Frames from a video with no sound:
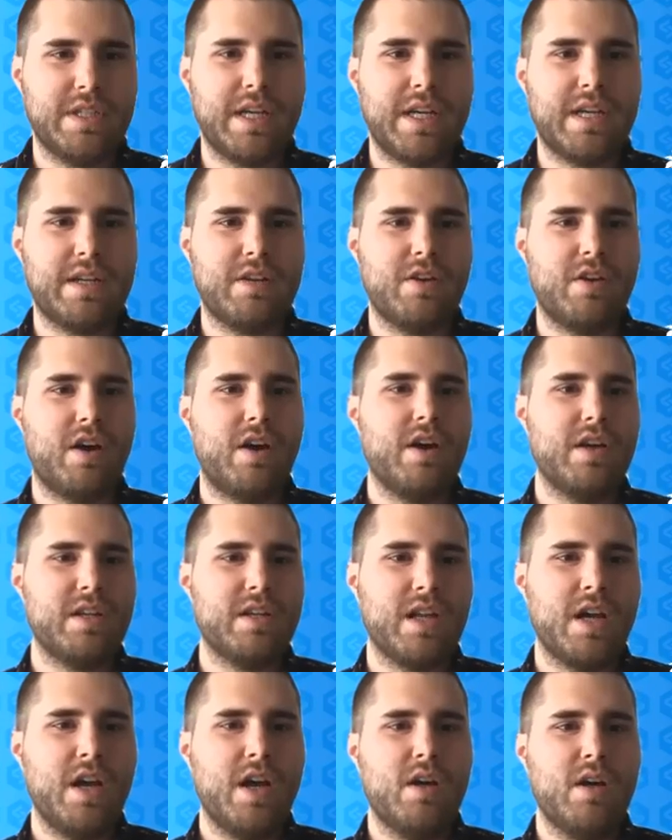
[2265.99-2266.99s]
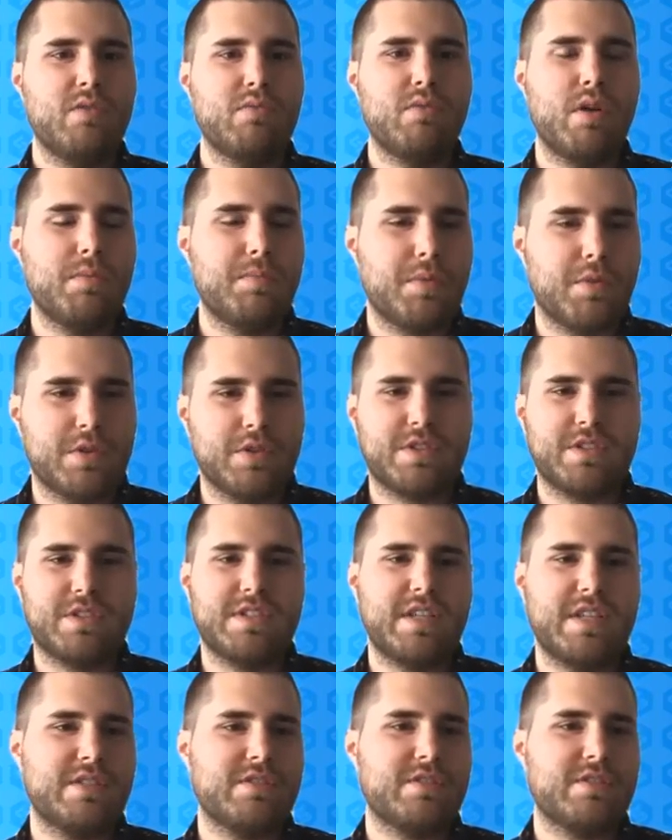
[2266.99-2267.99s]
that not one person
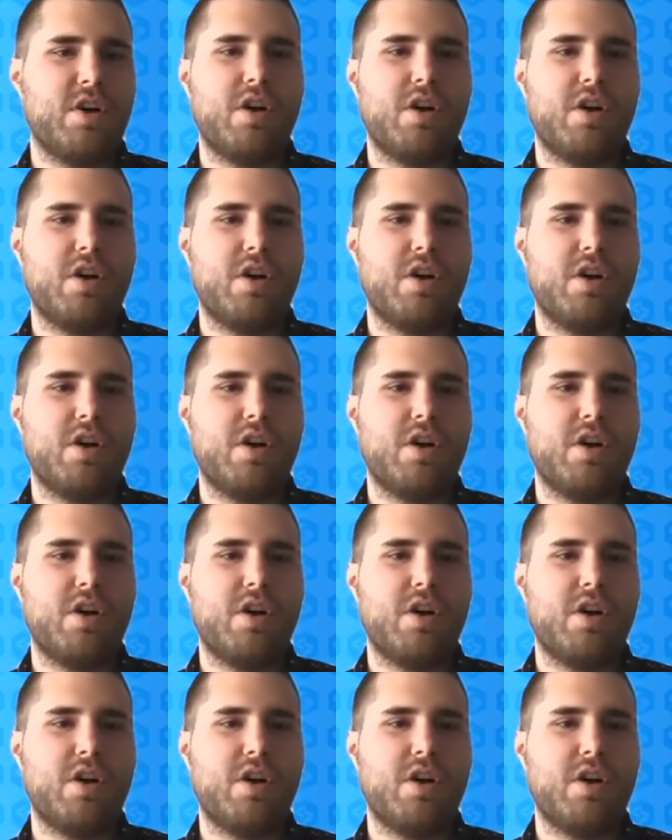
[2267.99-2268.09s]
says,